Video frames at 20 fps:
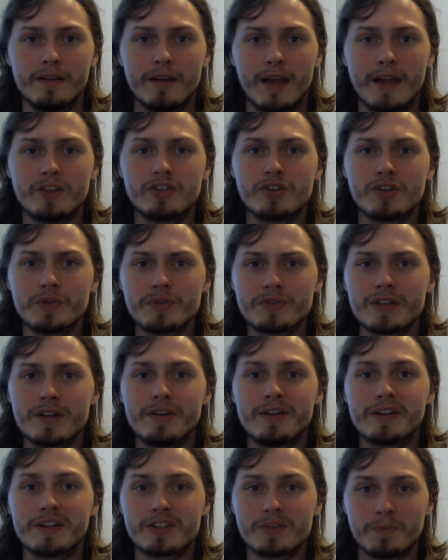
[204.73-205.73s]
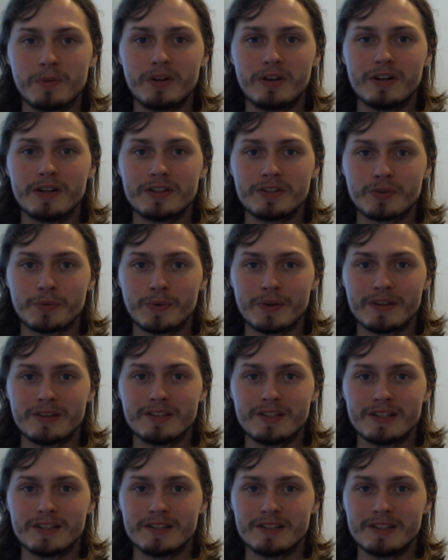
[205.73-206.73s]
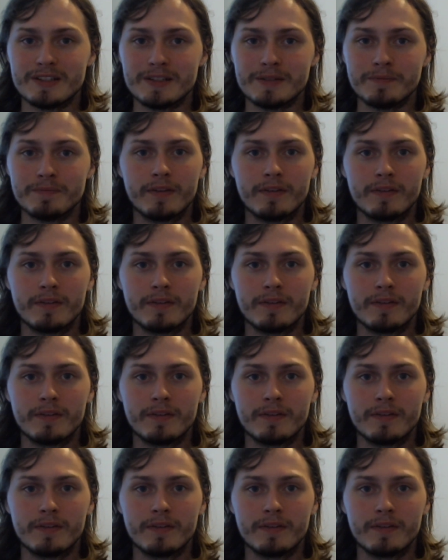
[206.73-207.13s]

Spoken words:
It shows their experience with D&D.